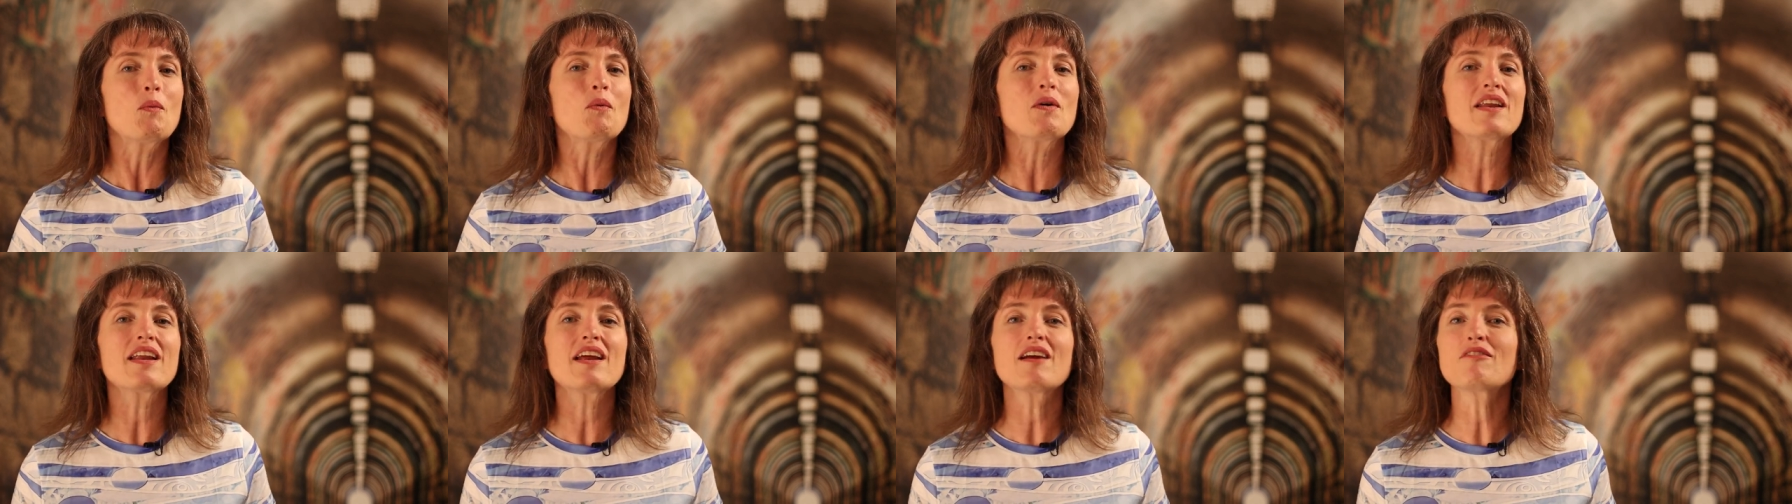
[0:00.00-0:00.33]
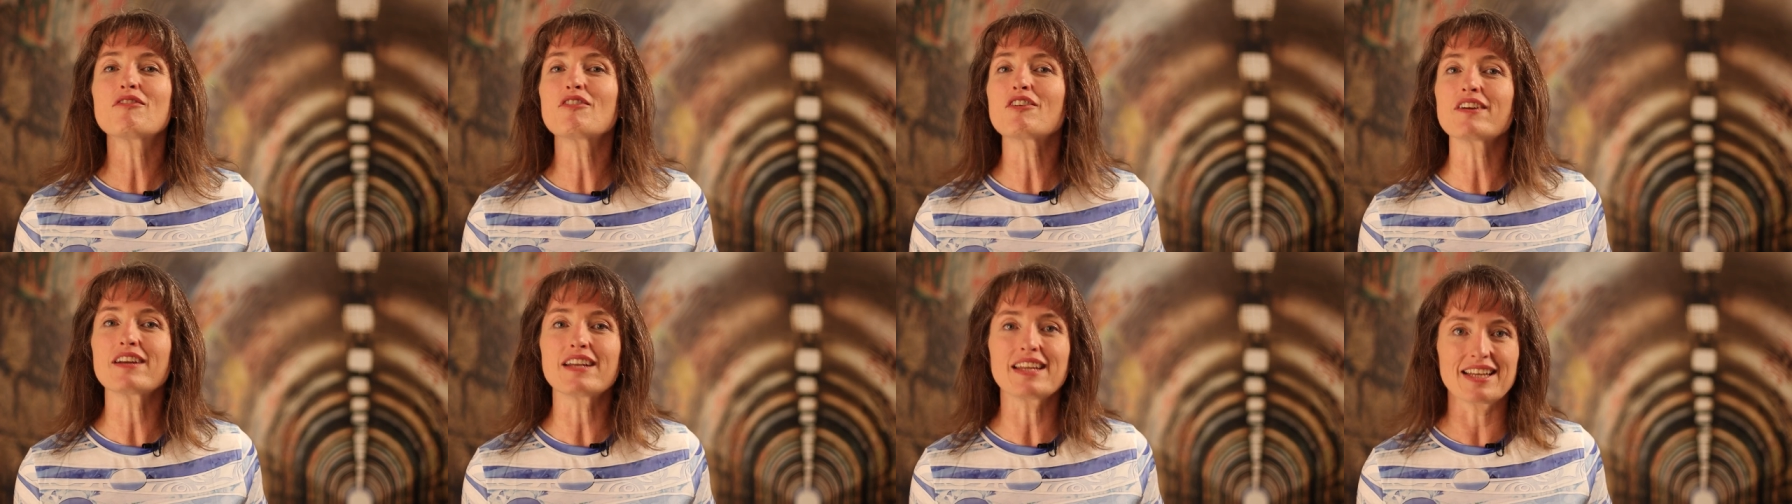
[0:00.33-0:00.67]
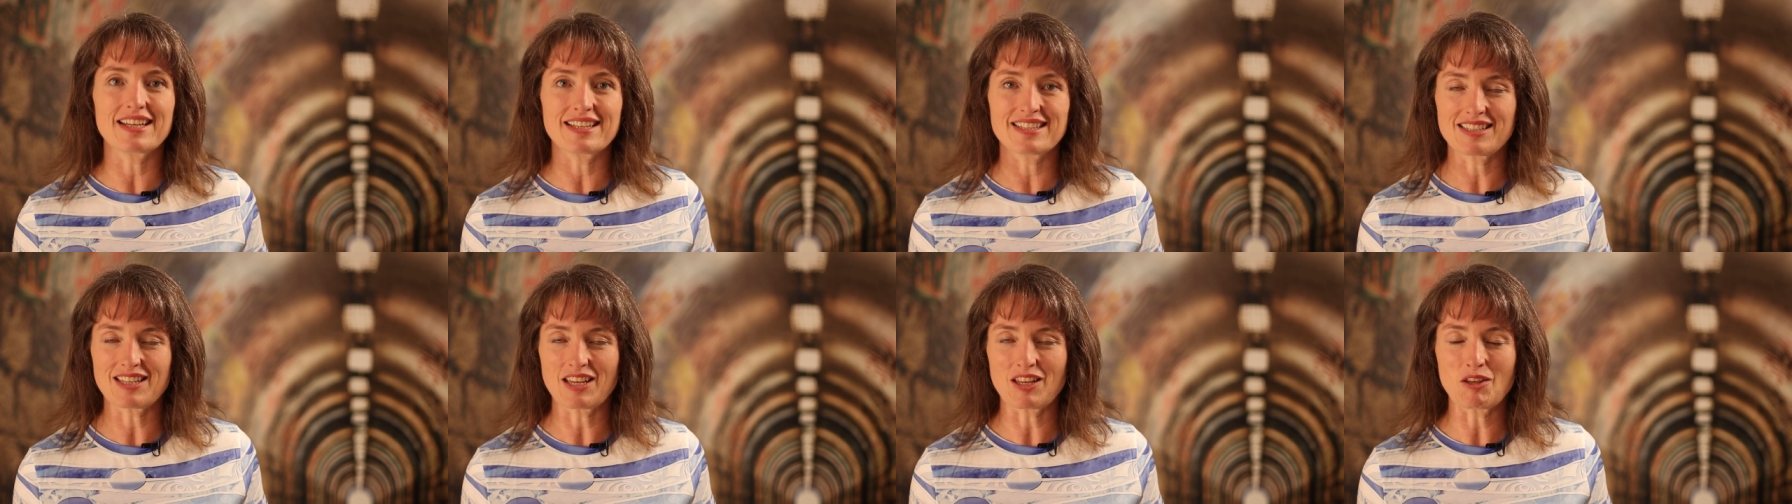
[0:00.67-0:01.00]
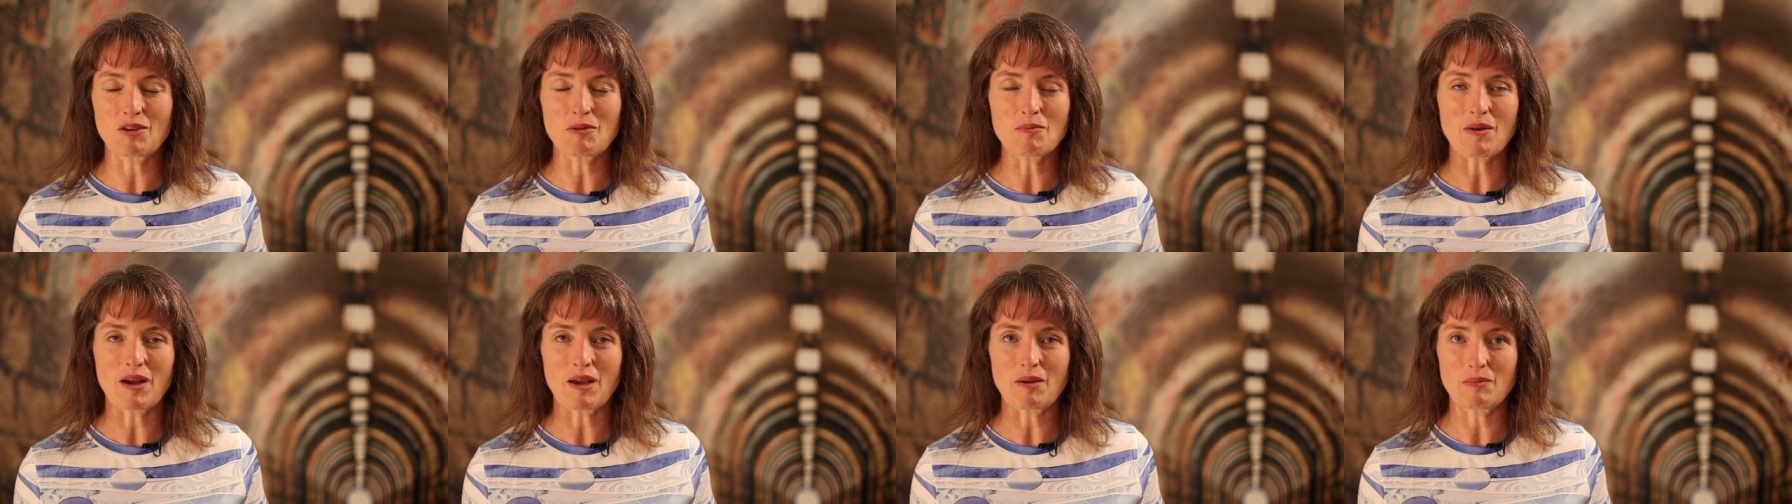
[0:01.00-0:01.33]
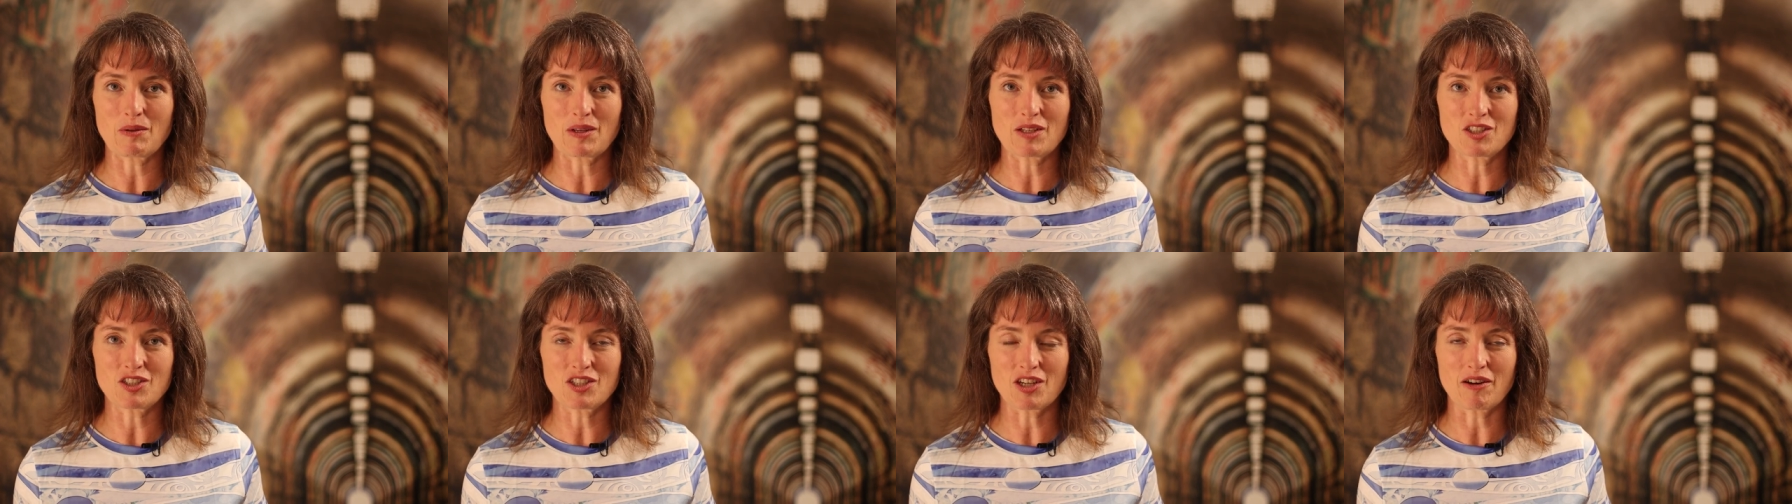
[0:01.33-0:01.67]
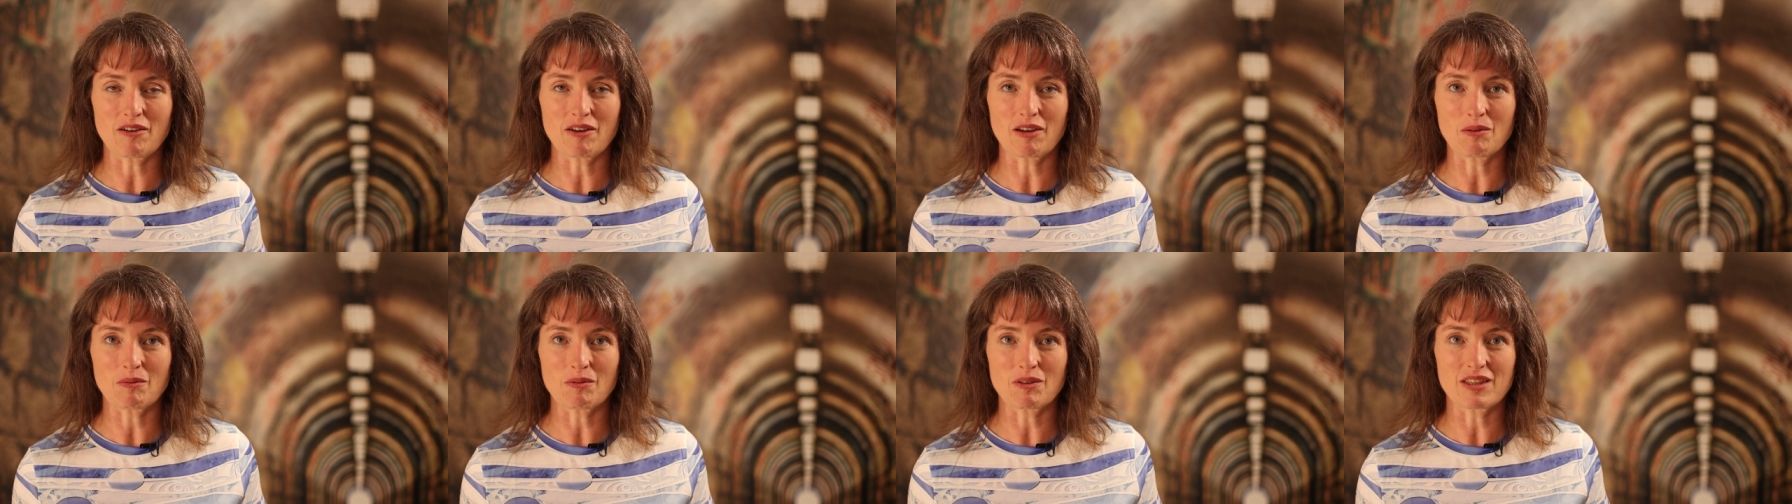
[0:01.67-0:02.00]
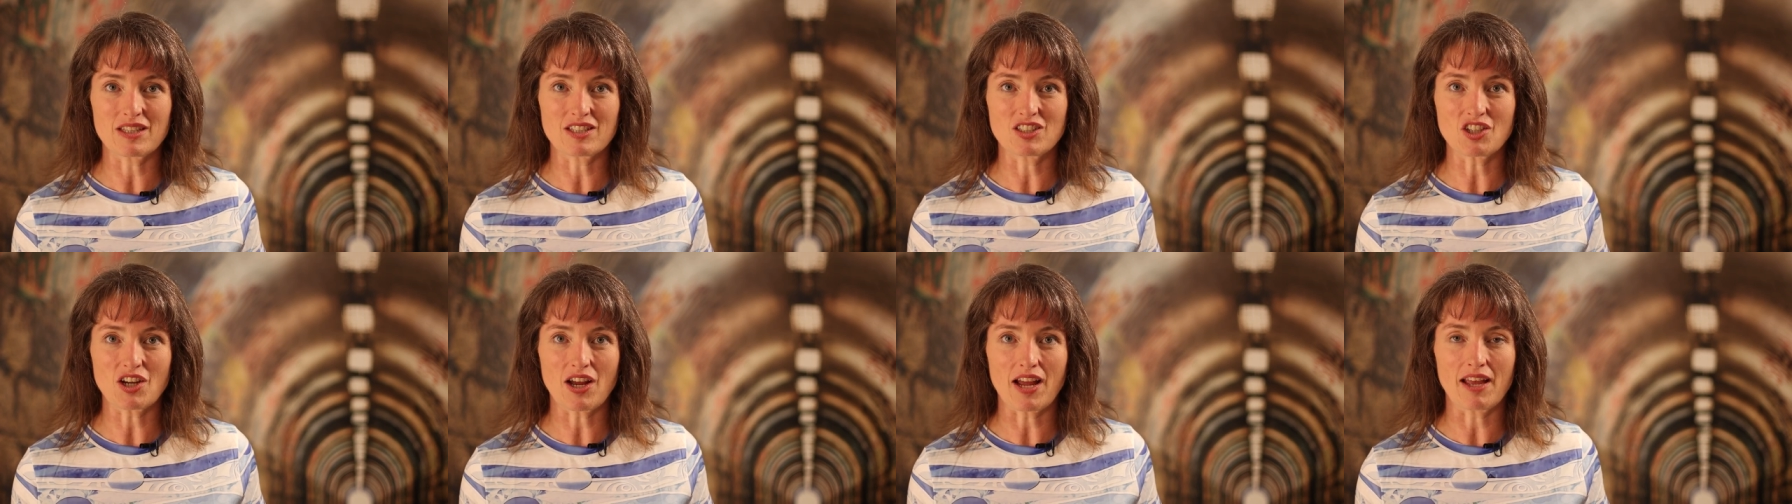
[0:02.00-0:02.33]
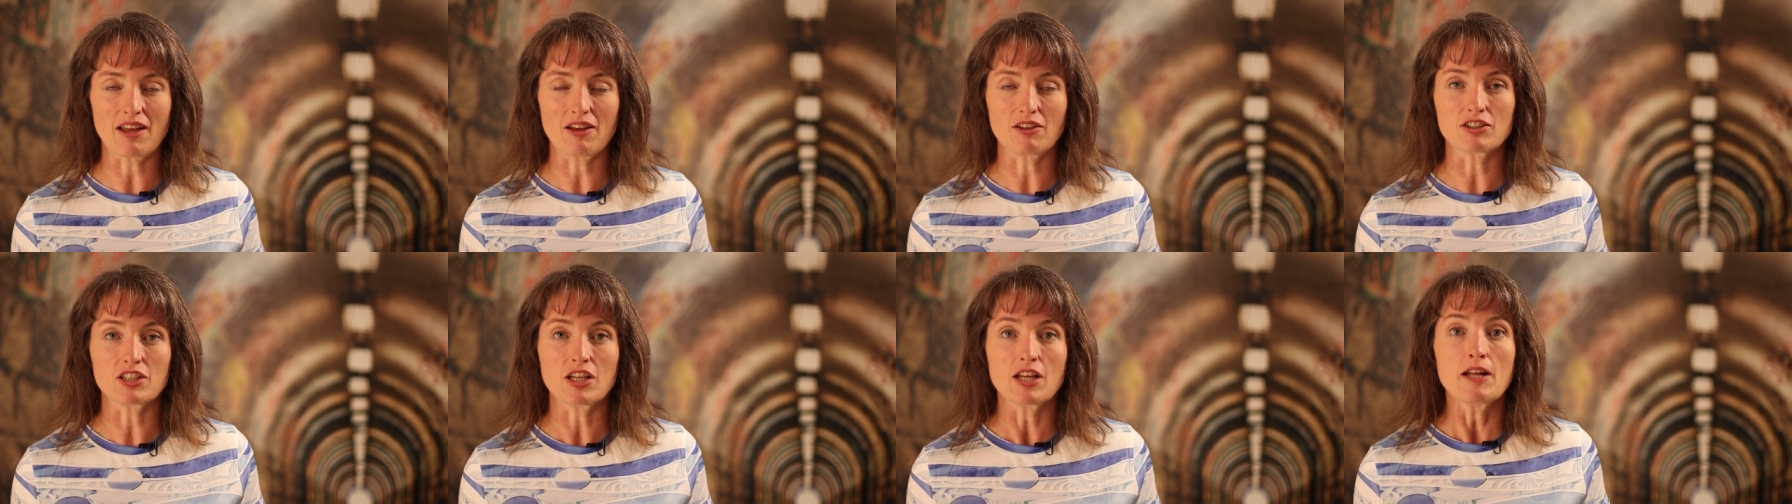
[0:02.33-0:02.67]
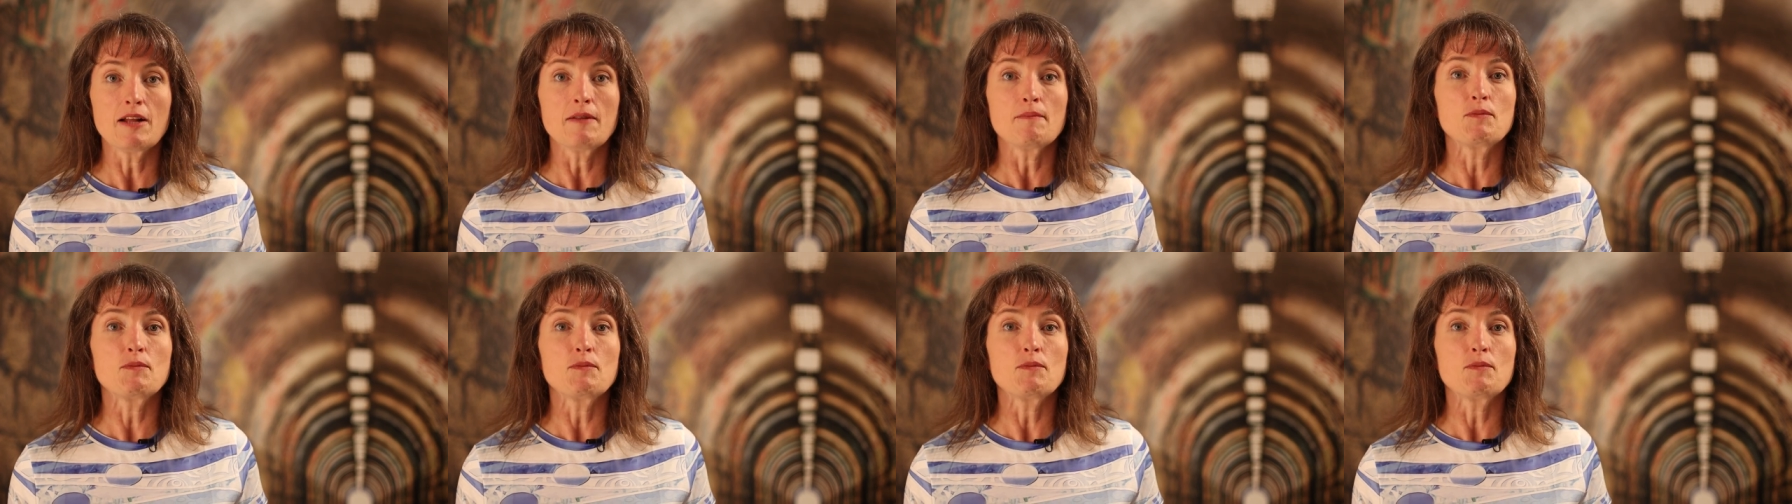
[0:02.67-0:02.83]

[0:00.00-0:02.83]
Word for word: Whatever it is that you might be sharing with the child.